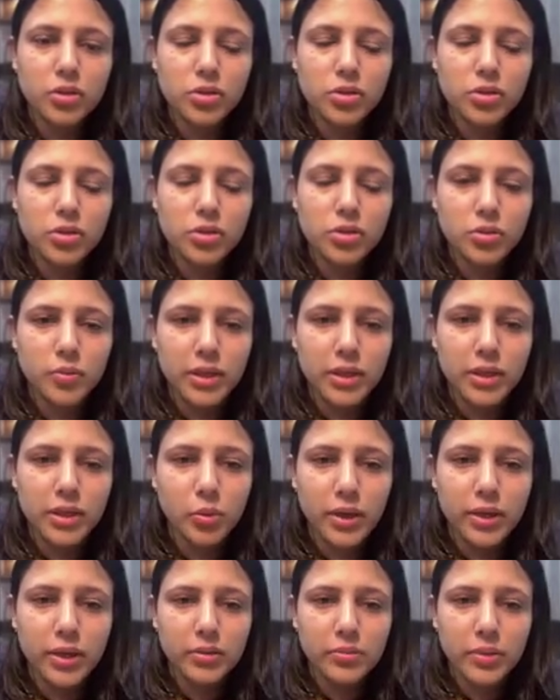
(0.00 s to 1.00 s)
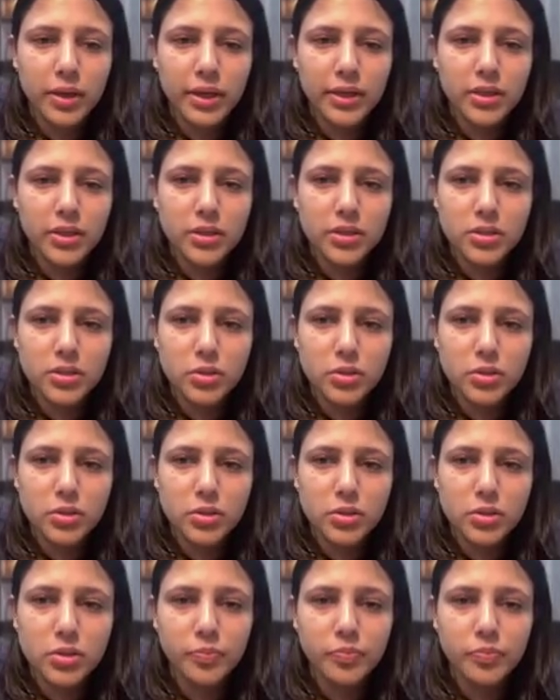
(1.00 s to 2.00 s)
So we'll do 1 minus
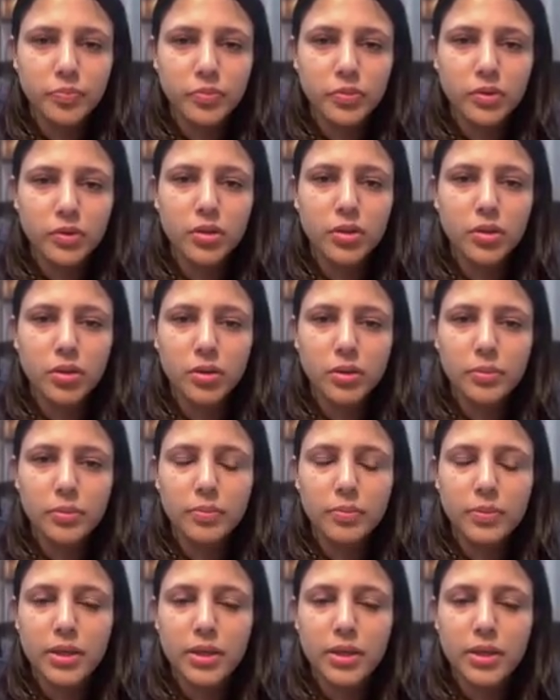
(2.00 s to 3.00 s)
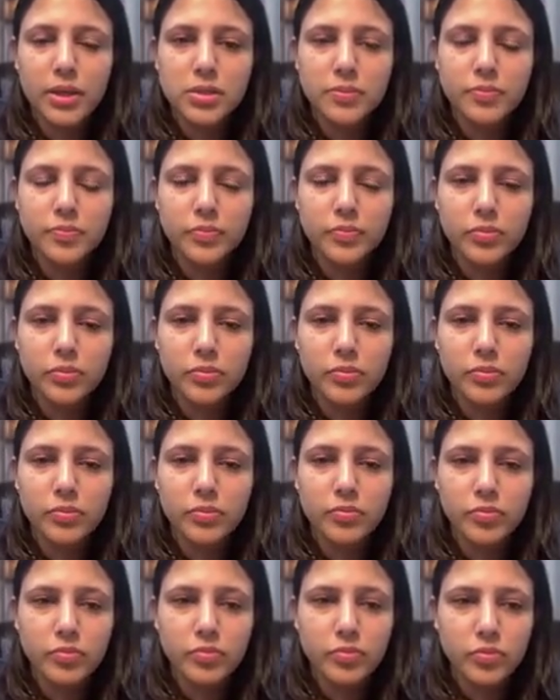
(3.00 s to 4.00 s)
2 plus
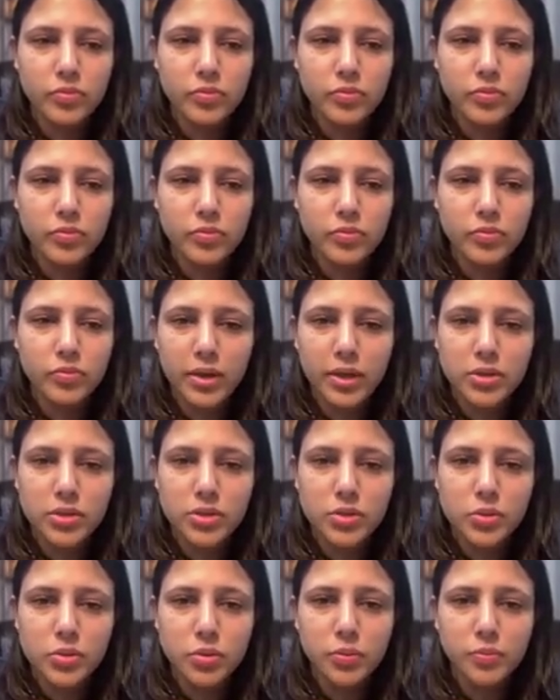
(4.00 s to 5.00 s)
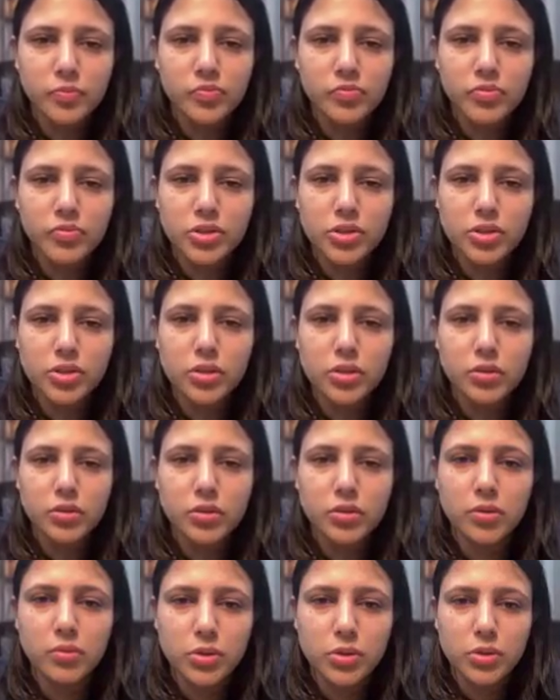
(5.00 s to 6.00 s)
1 minus 2, which is
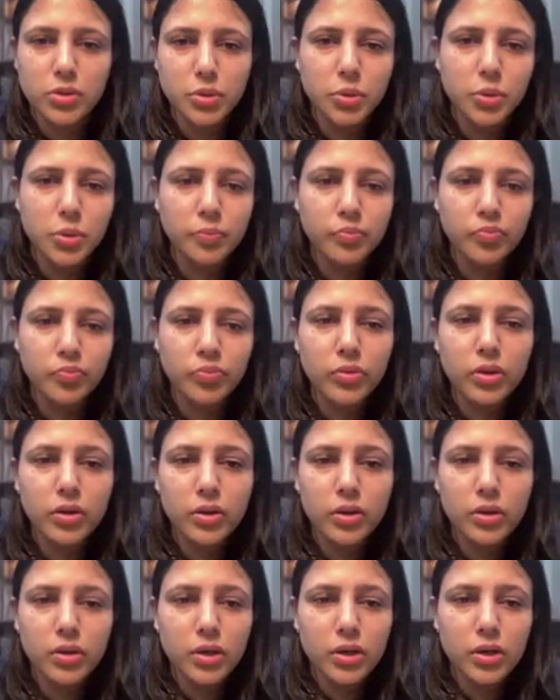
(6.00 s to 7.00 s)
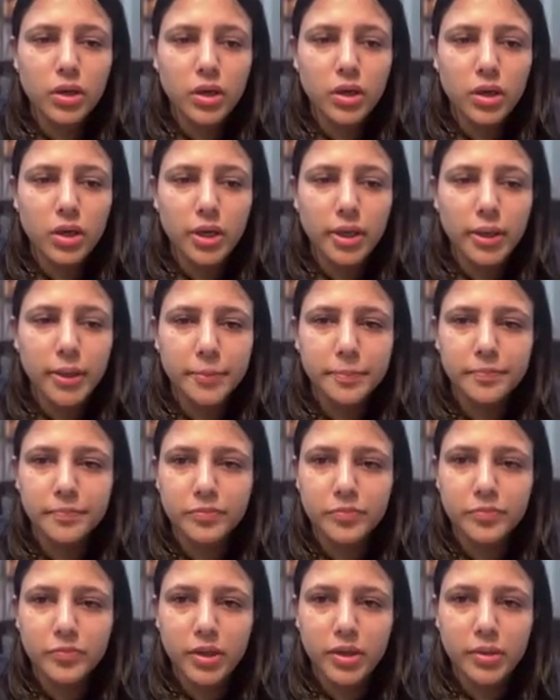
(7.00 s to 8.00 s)
equals to 2. 1
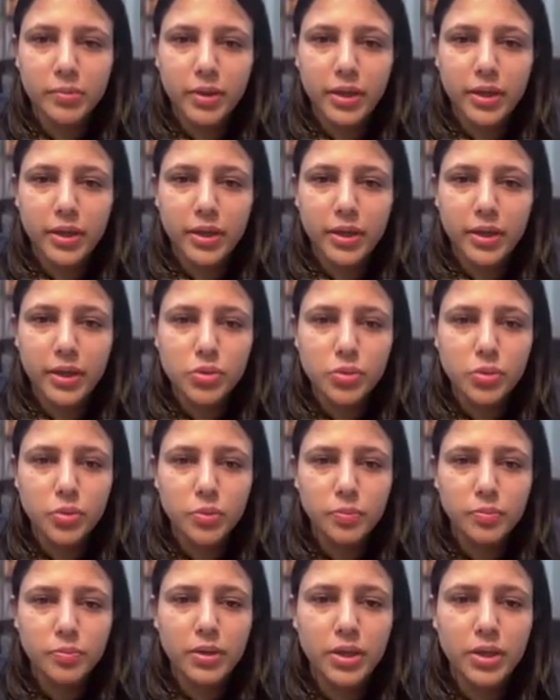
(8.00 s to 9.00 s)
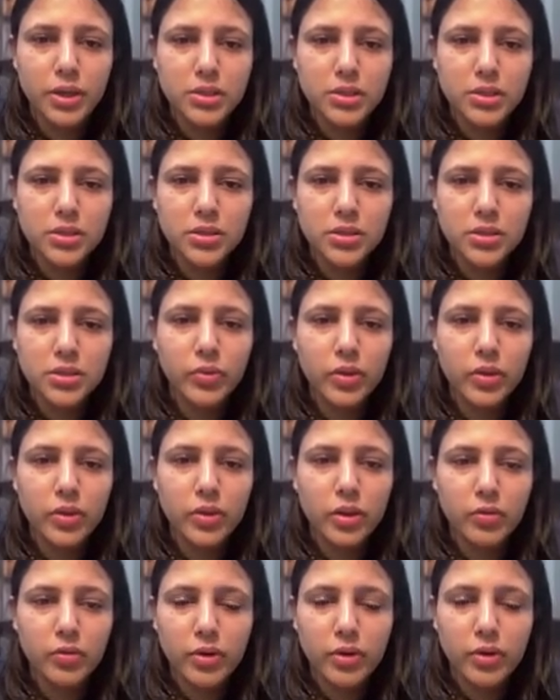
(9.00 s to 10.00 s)
minus 2 plus
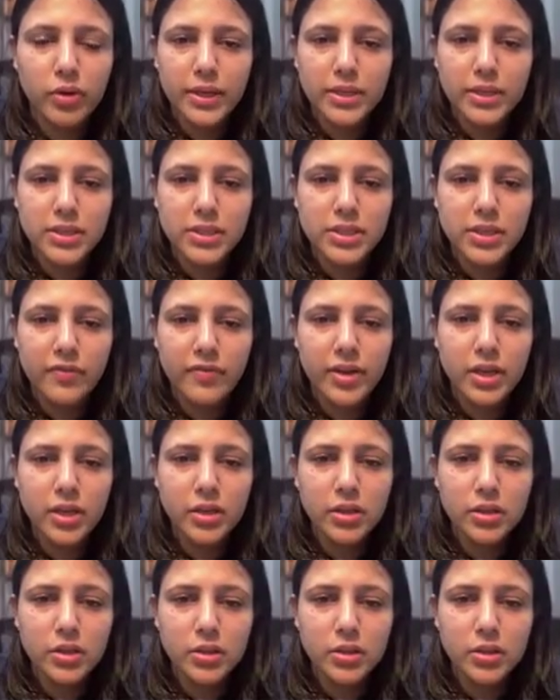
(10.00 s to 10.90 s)
1 minus 7,